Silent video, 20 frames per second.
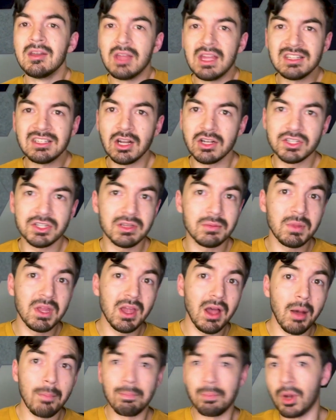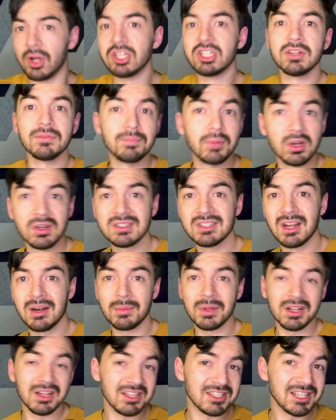it's not just going to be a bunch of books that I'm
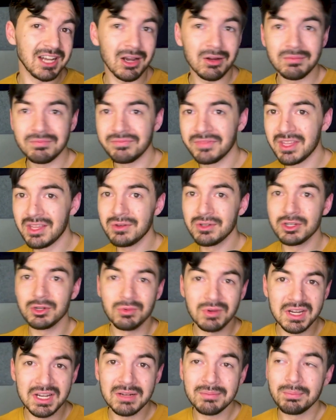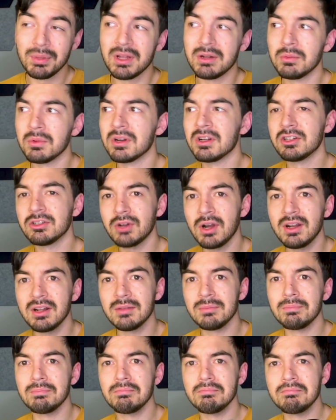going to list out that you should read, but we're going to try
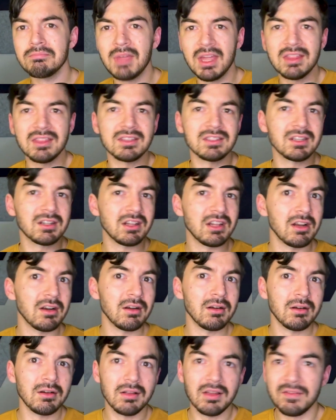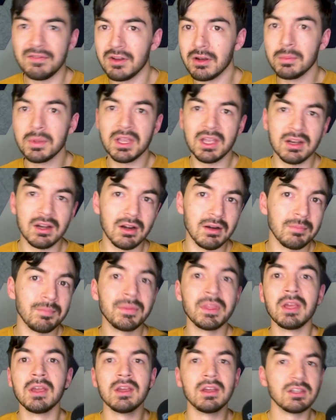to make this clear. If you're a beginner,
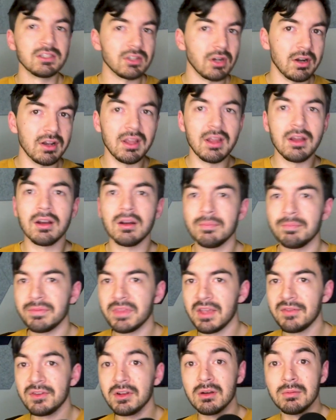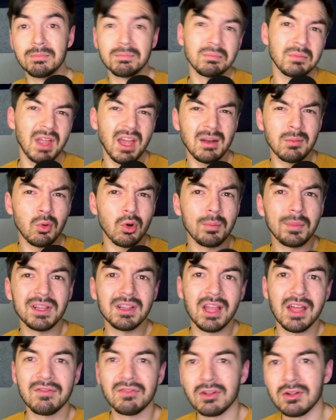start here. If you're kind of more
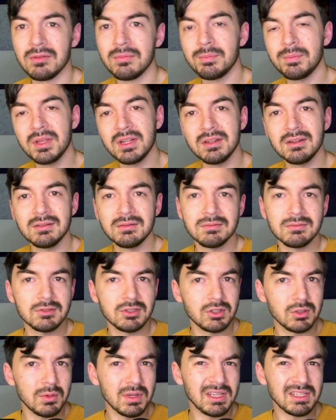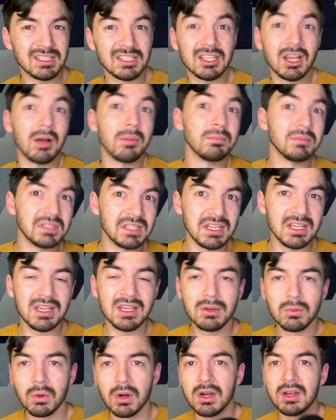mid-level, been doing some
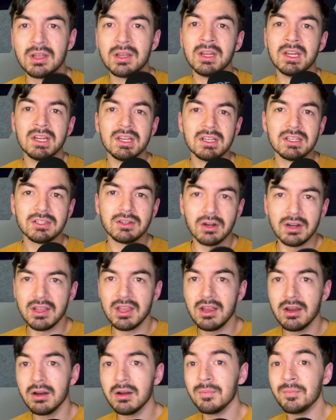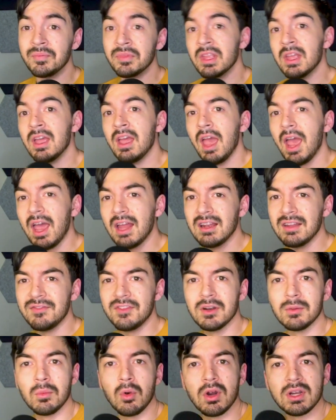DE work, start here. And if
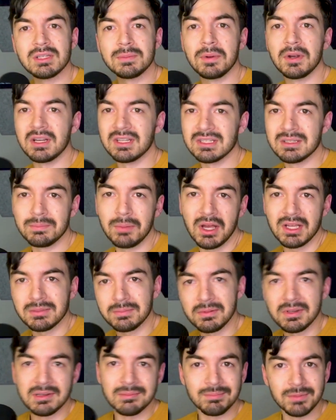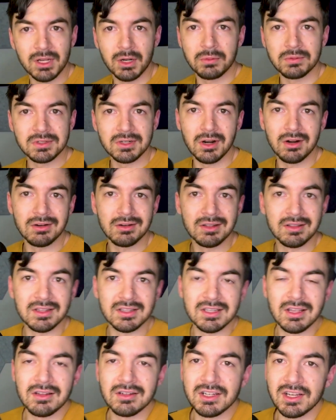you're more experienced, possibly, you know, start in
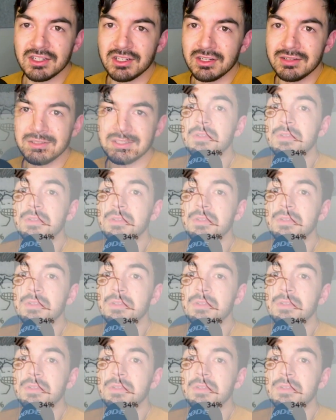this other section.